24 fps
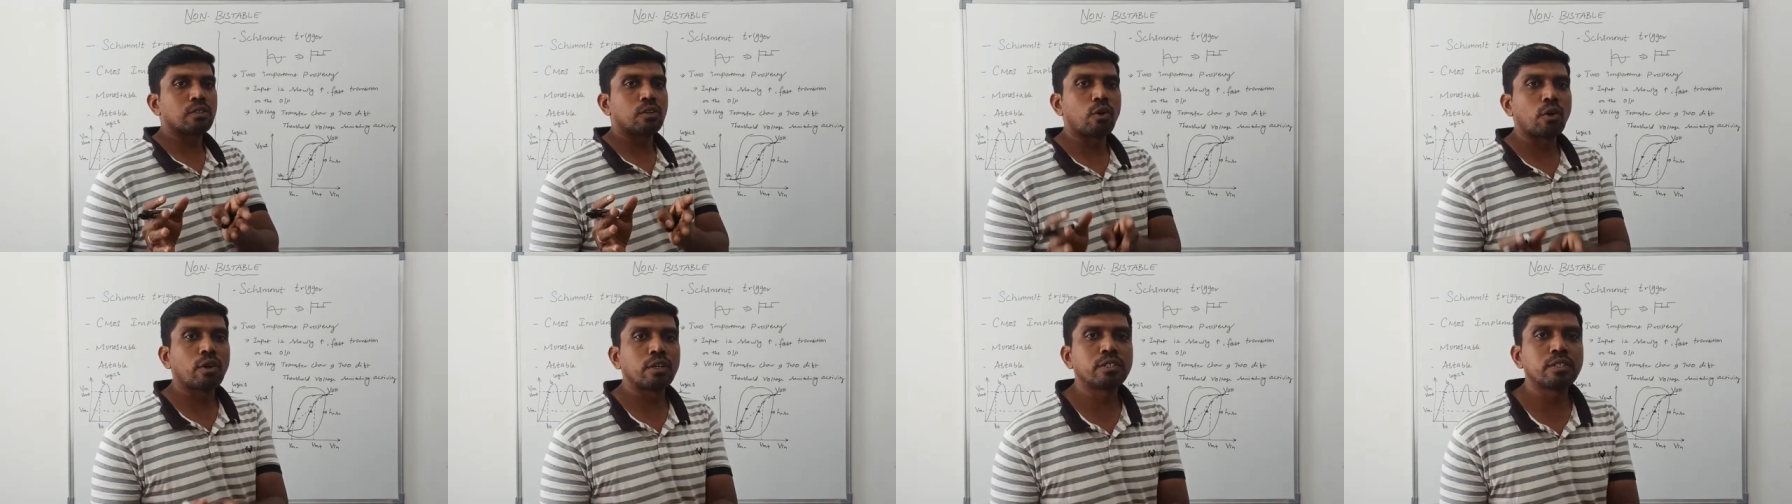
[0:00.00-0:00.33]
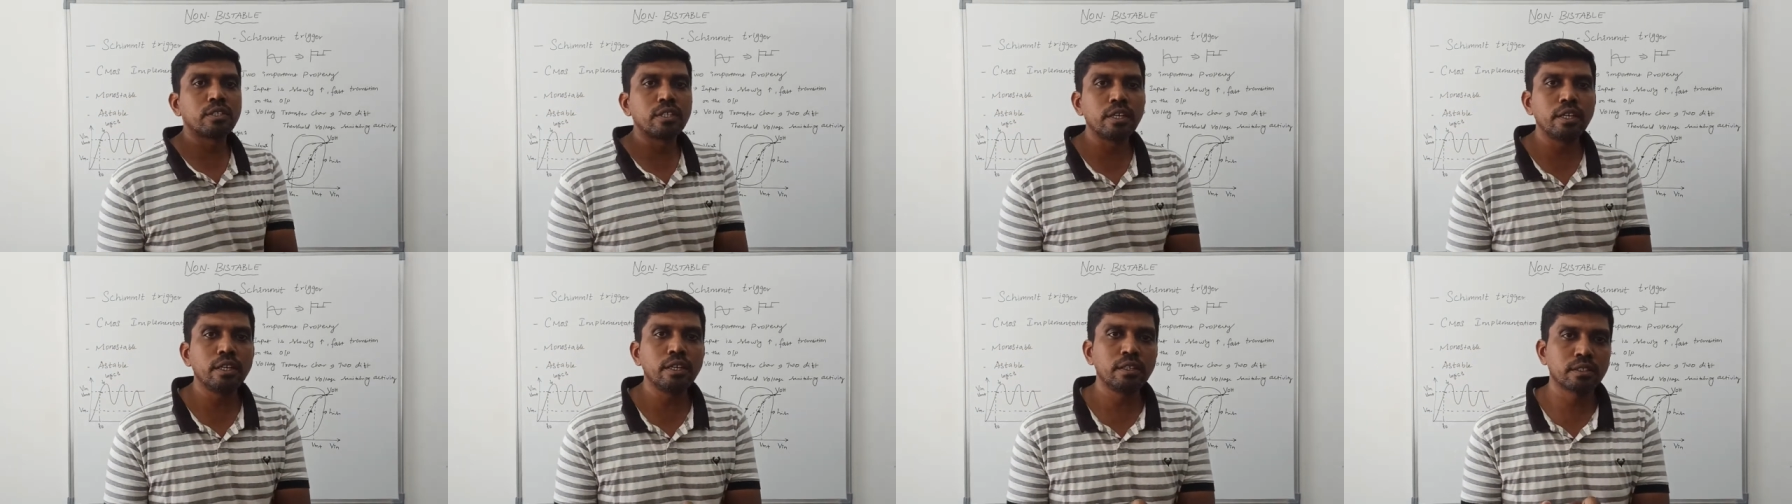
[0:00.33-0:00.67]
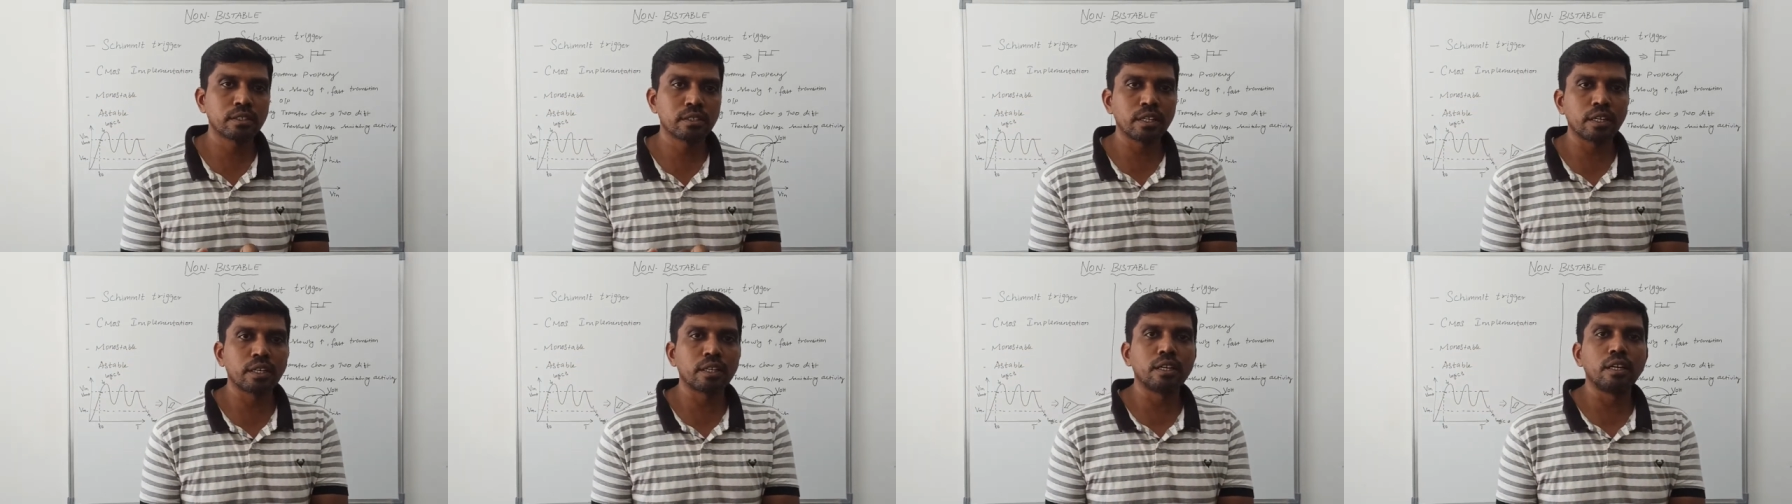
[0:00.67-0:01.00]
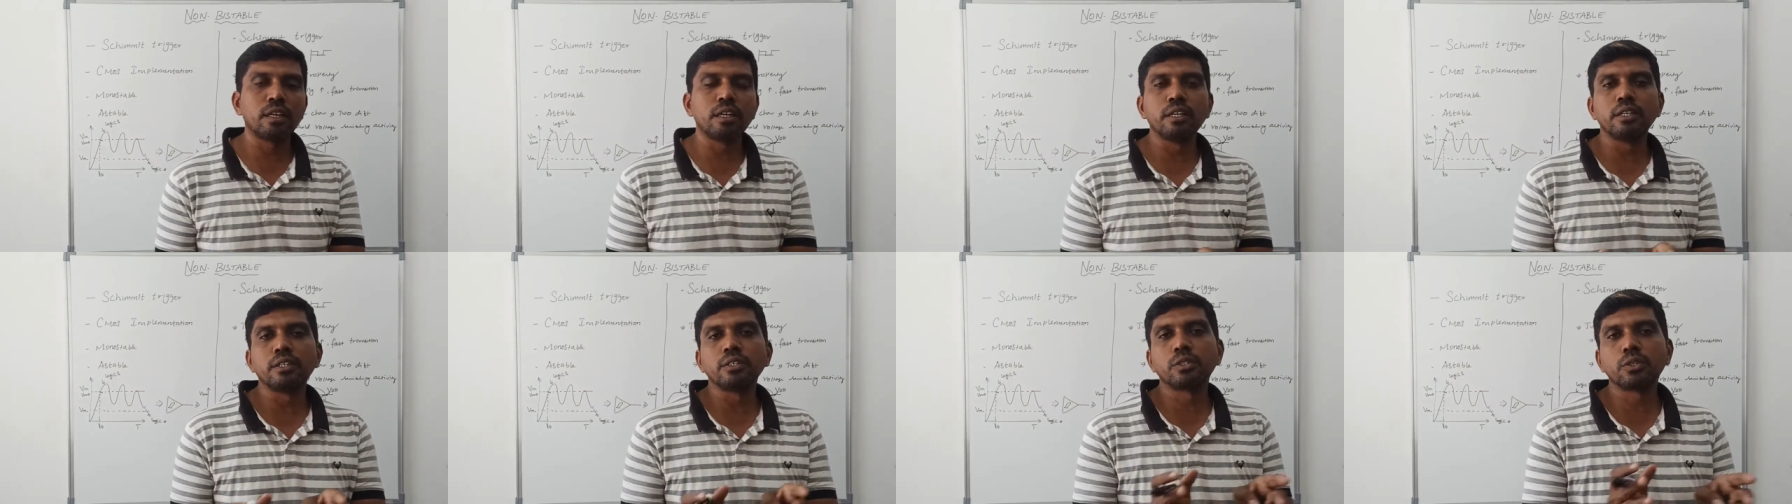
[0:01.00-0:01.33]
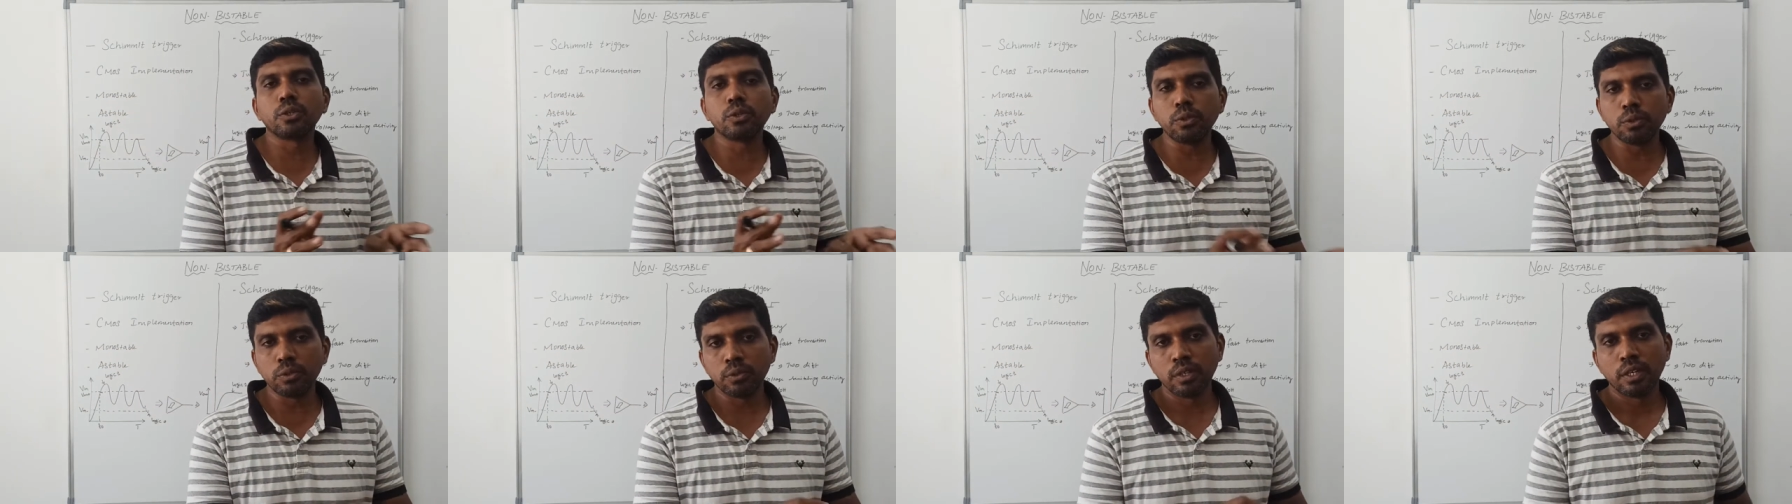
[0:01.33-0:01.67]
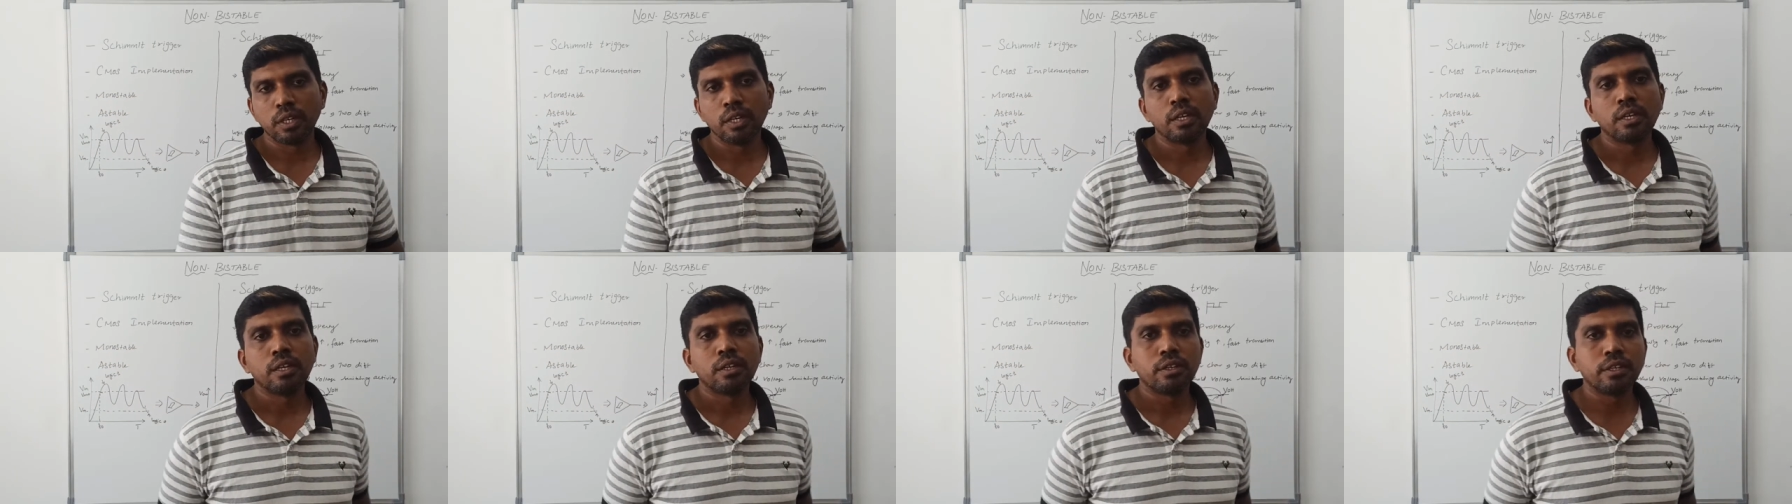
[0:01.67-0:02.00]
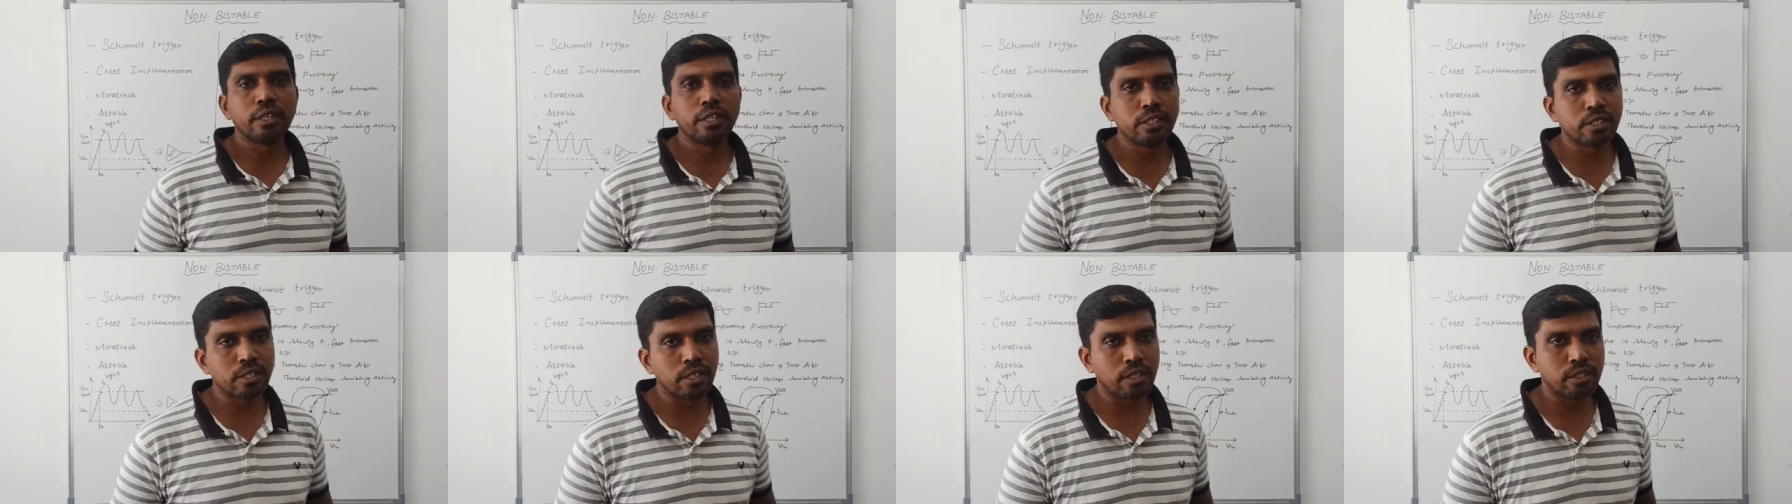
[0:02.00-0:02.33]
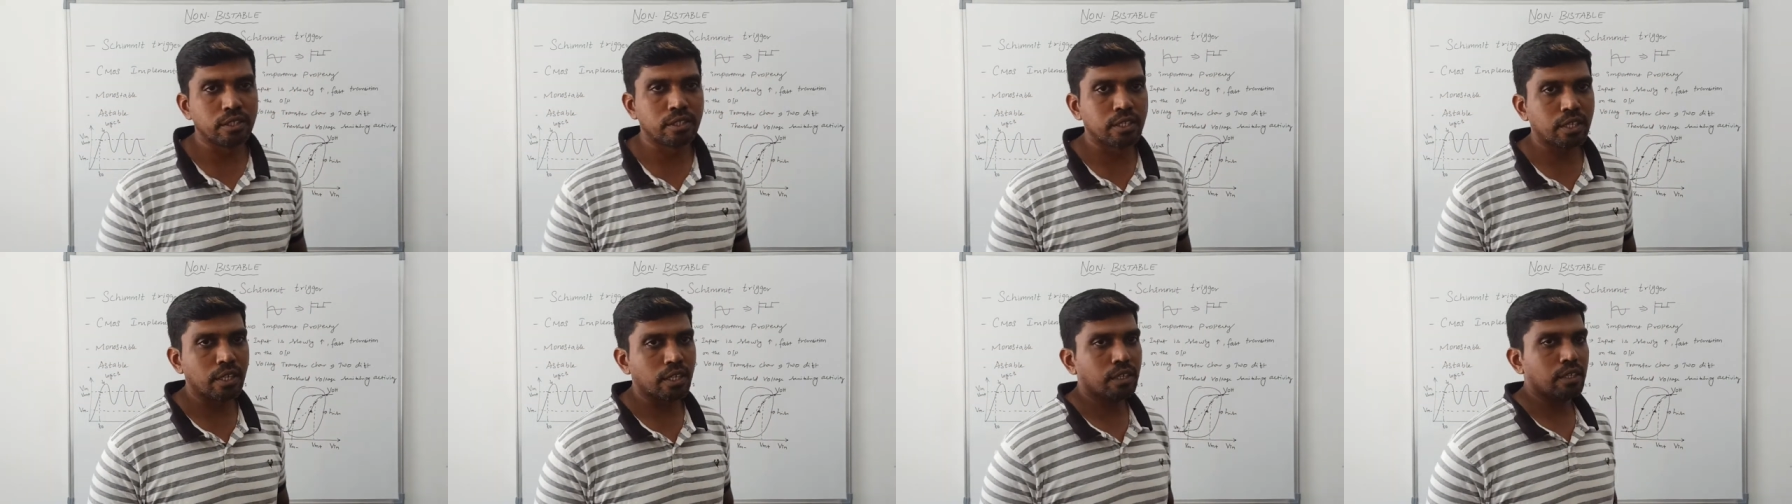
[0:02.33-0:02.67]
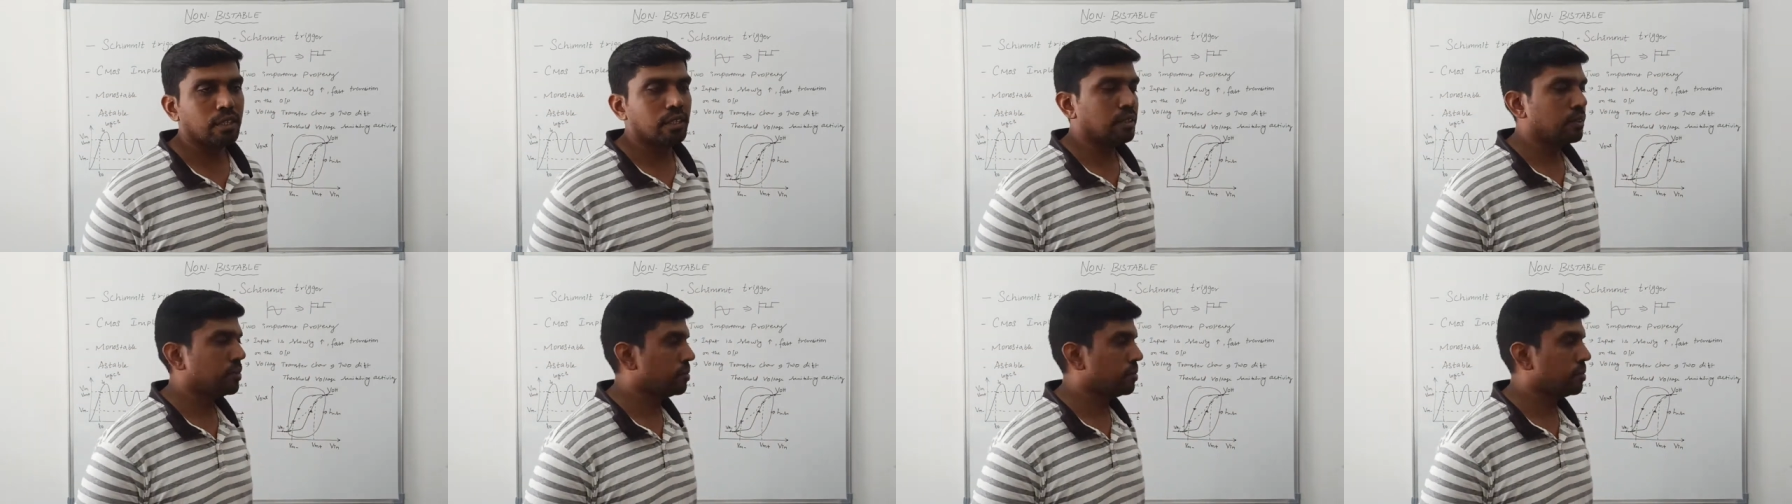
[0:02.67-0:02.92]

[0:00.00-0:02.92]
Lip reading: noisy signal into digital signal.